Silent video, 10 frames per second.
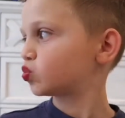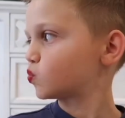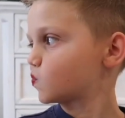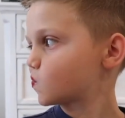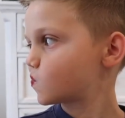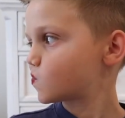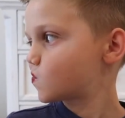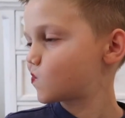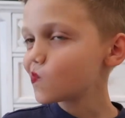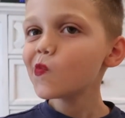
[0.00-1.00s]
you wanna do it?
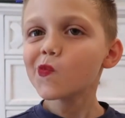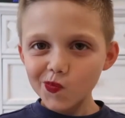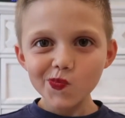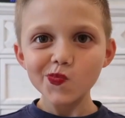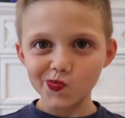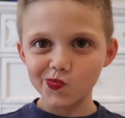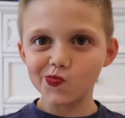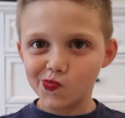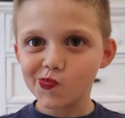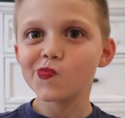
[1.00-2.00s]
Mm-hmm. You sure?
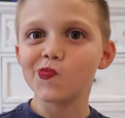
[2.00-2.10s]
Mm-hmm.